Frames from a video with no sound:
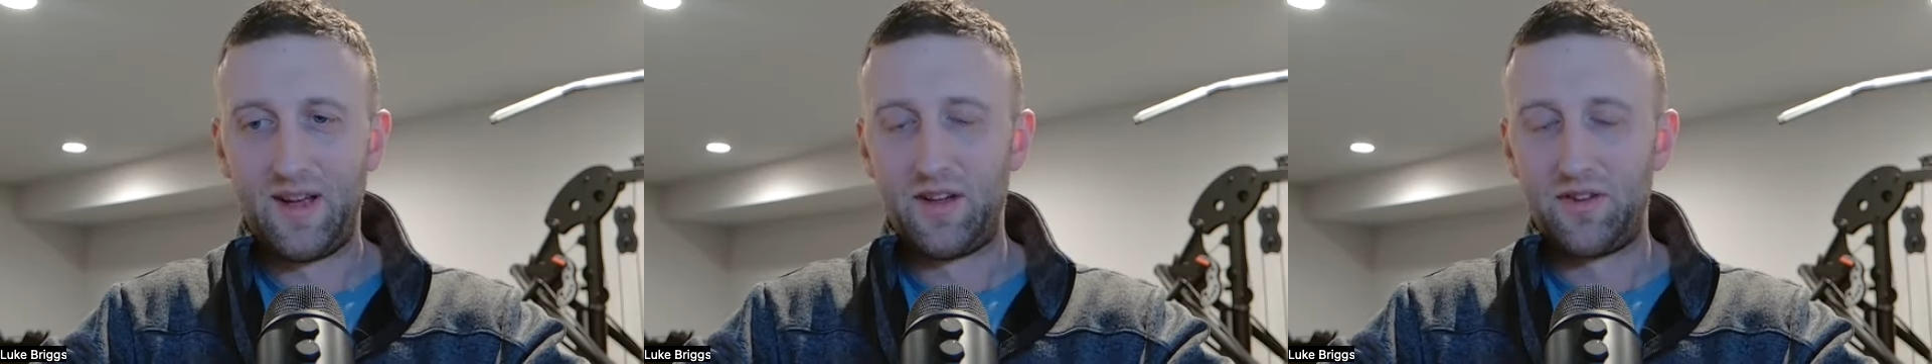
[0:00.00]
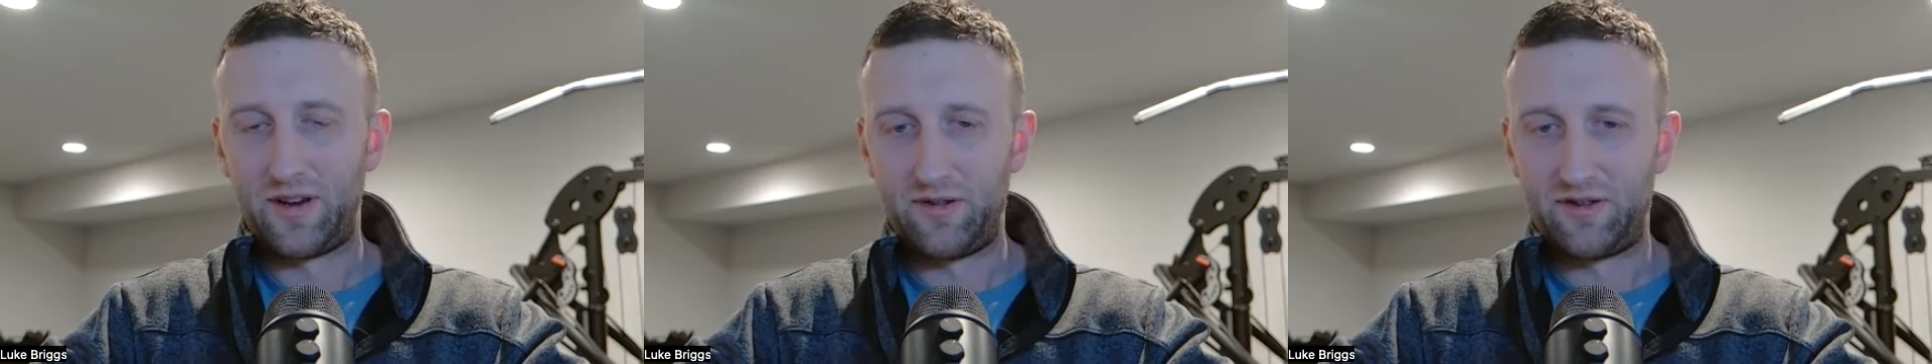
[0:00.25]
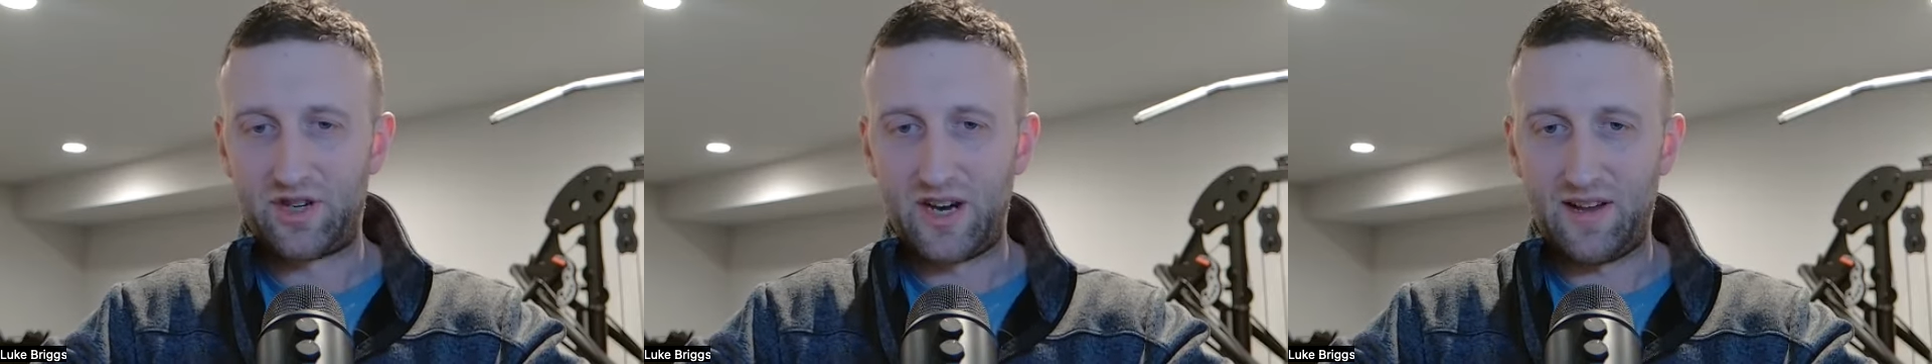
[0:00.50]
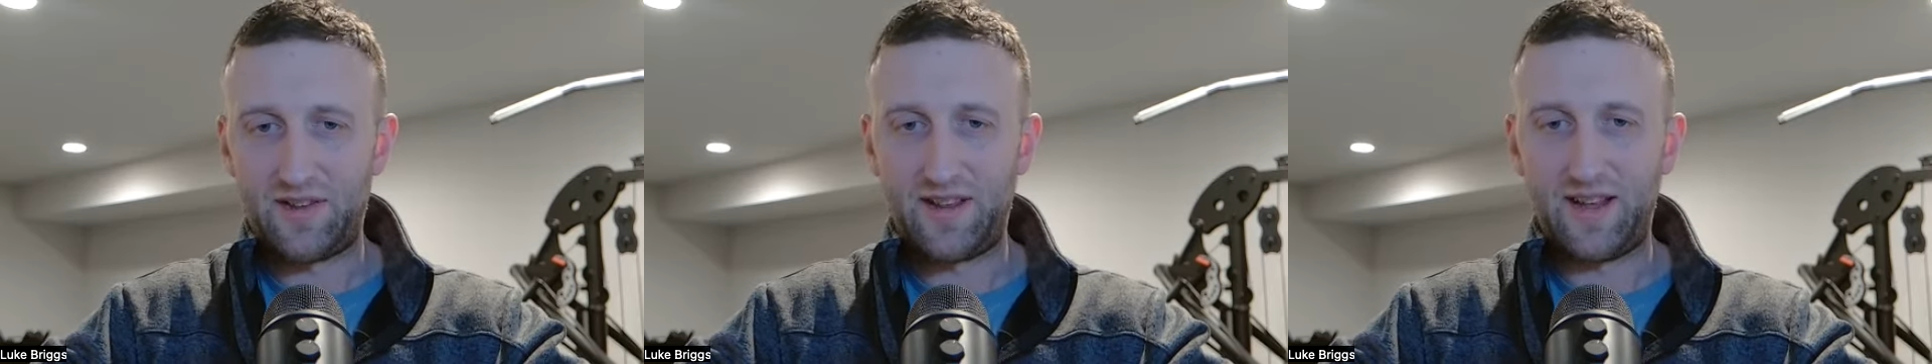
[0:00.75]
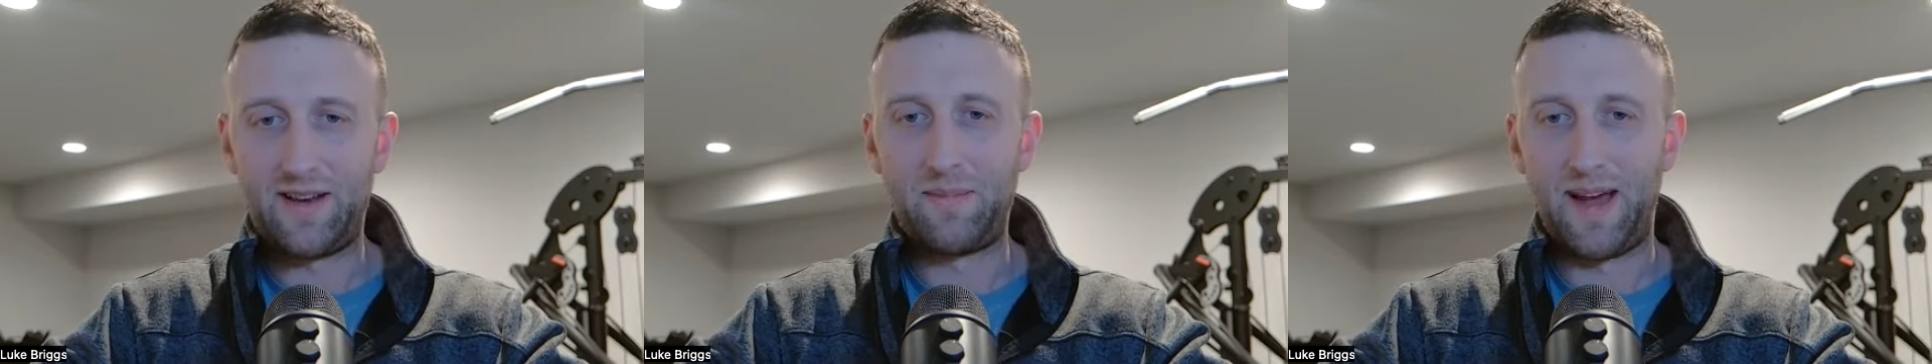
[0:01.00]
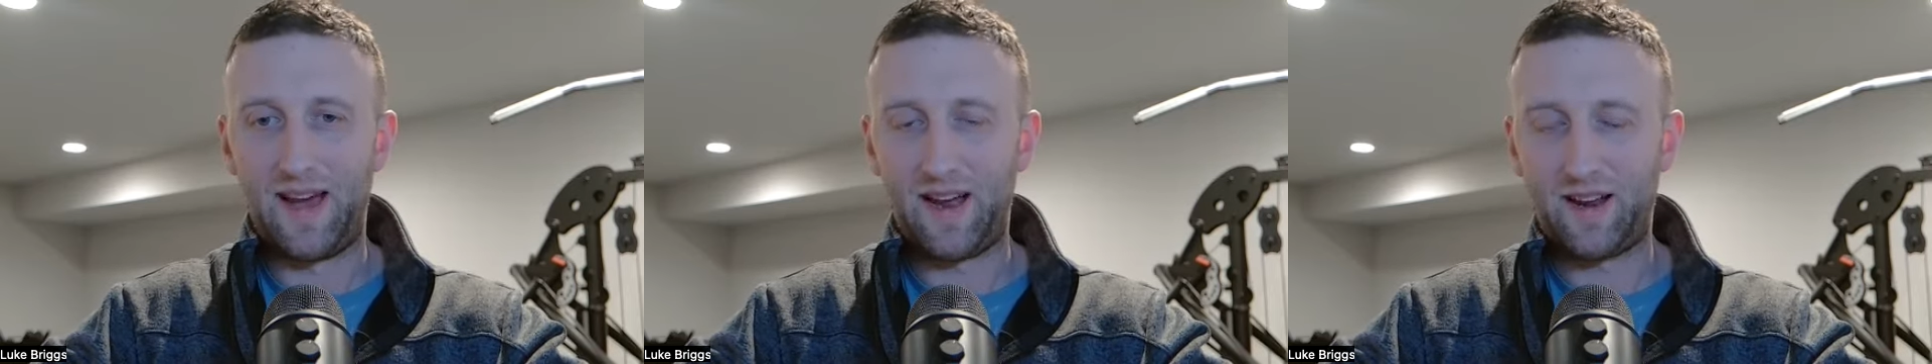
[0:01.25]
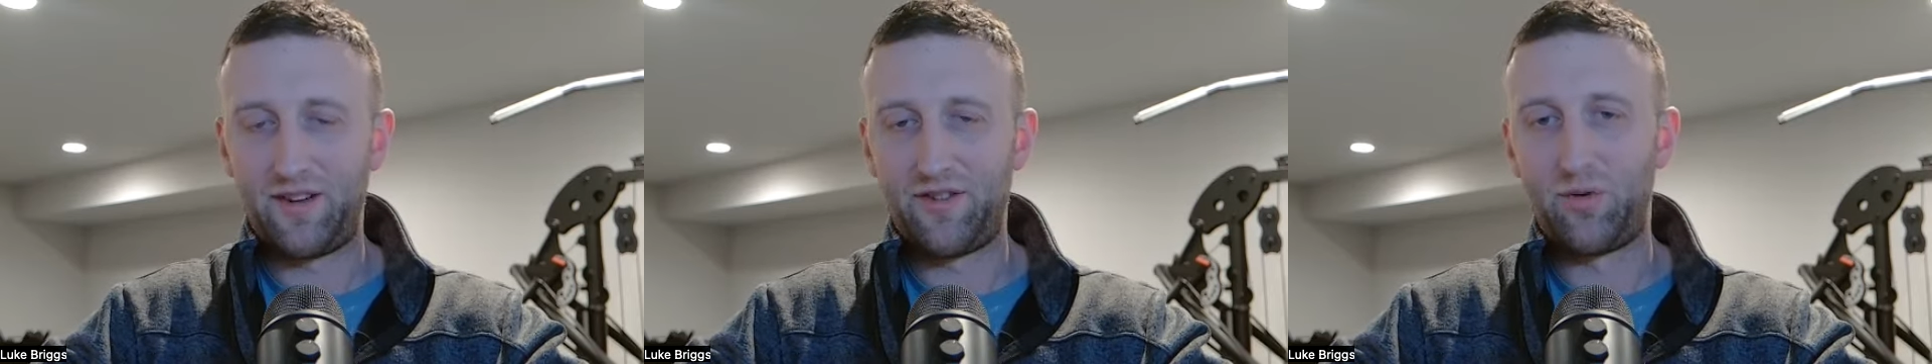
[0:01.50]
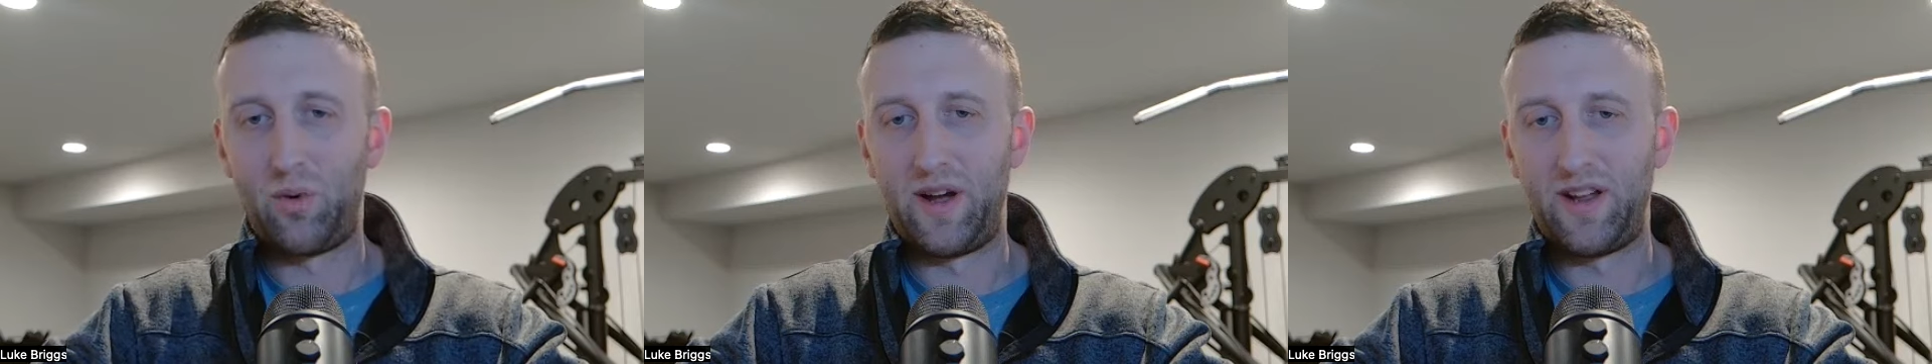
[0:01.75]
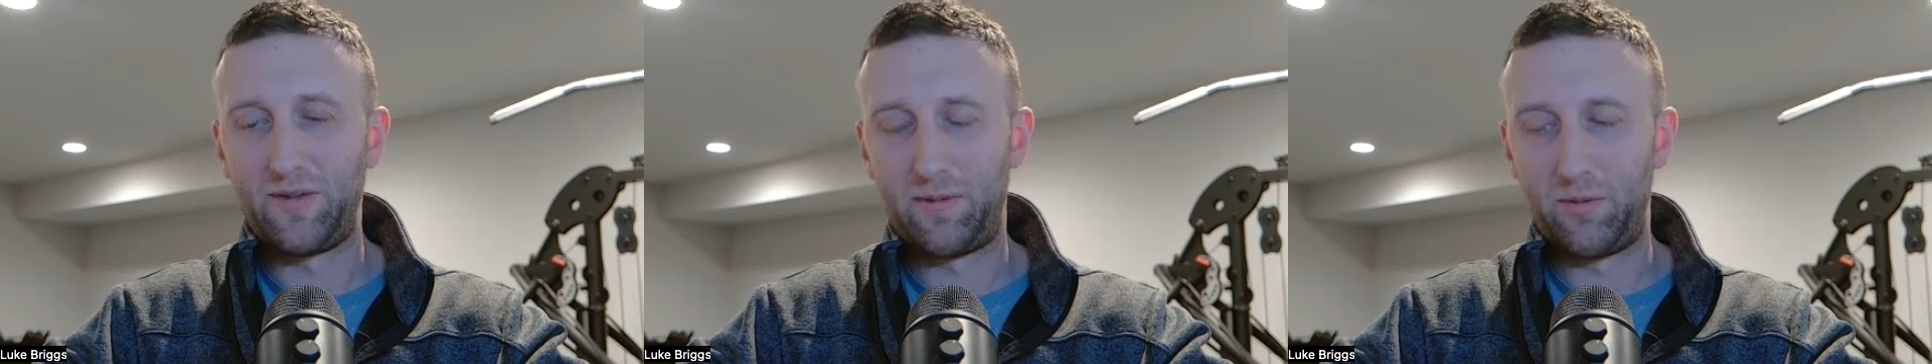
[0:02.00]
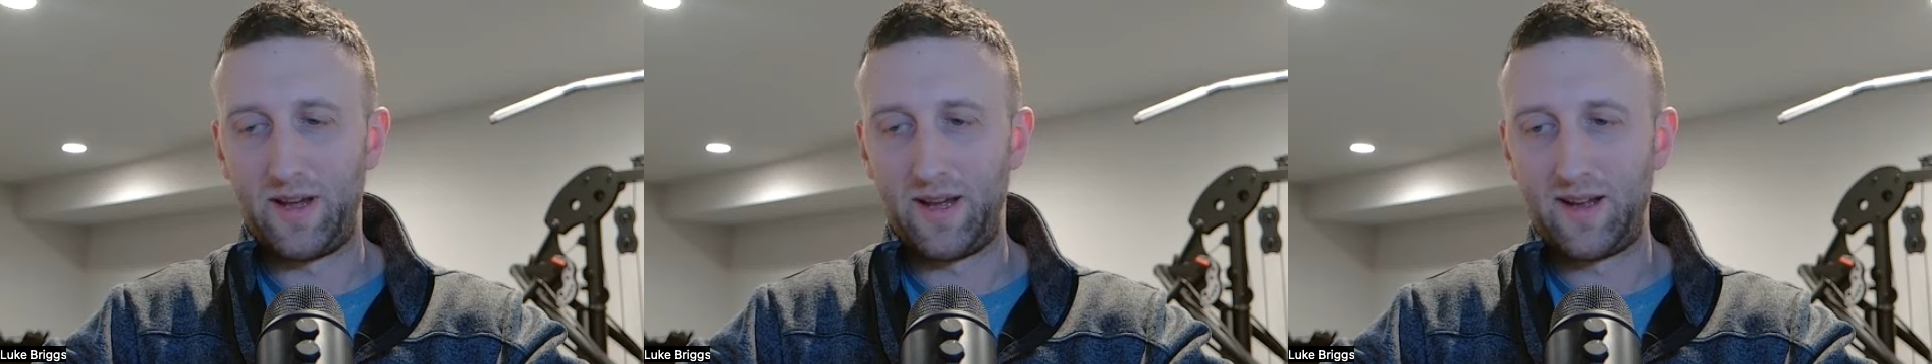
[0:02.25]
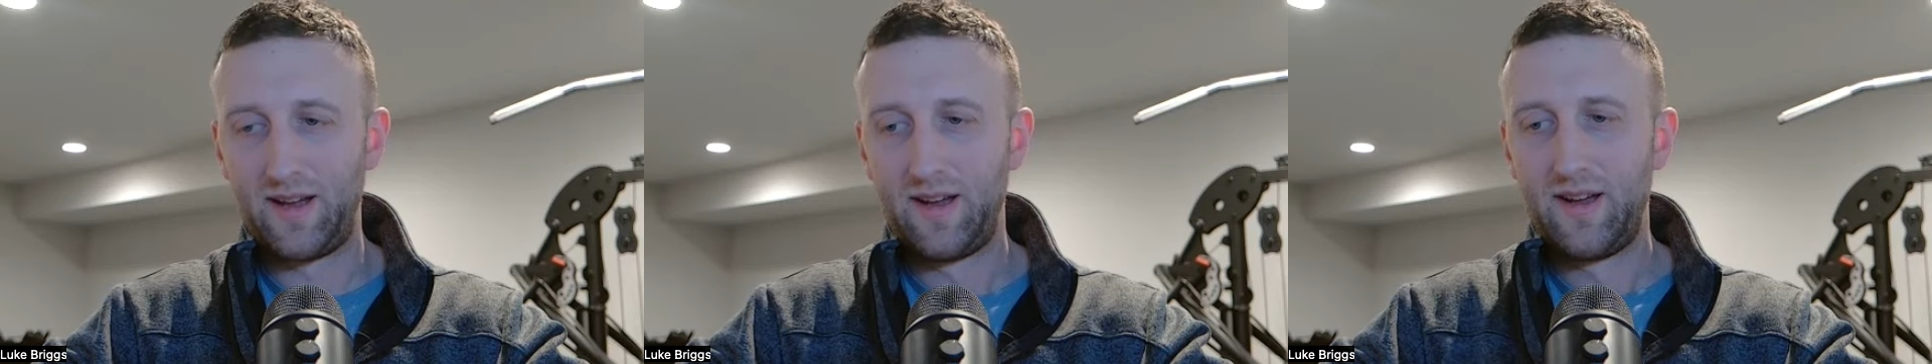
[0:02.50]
So I do chest and back twice per week.